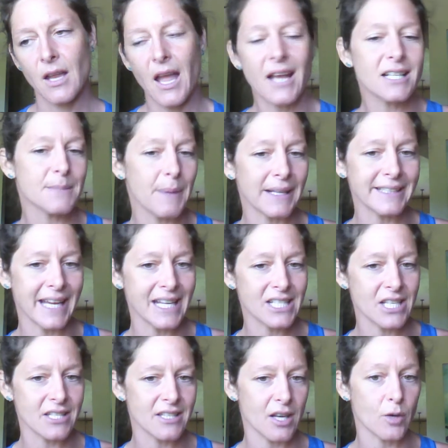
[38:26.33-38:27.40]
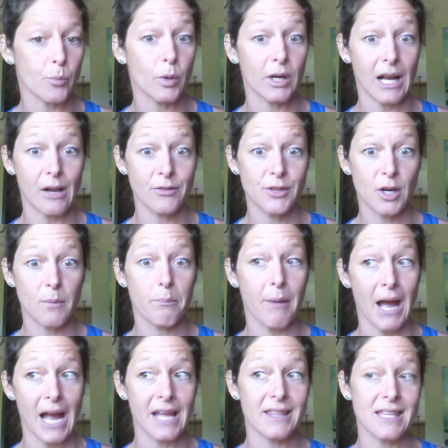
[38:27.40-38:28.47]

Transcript: expectations that are put out there by